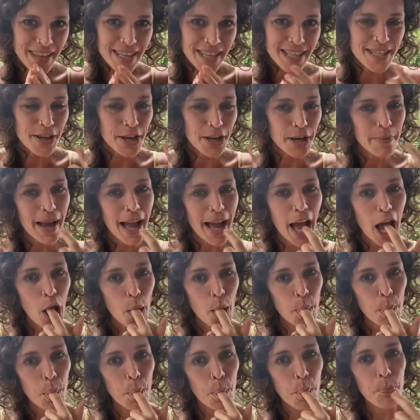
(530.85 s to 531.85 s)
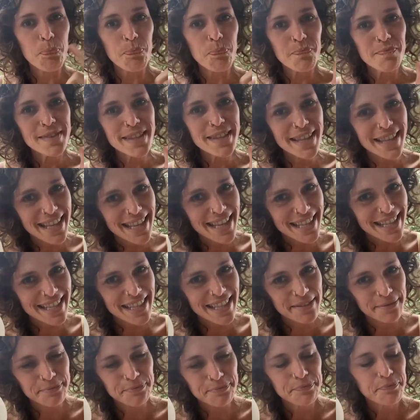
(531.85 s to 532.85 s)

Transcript: So you're back to this.